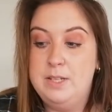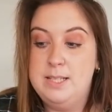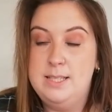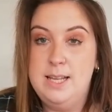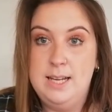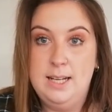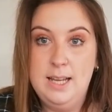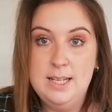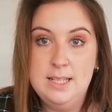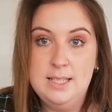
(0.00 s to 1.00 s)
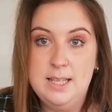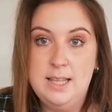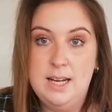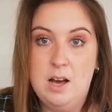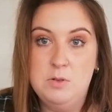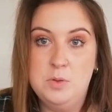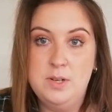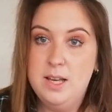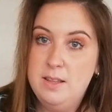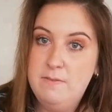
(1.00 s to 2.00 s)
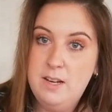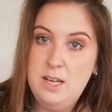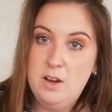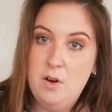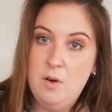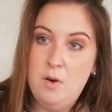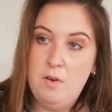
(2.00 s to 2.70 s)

seedlings, then I'll do another video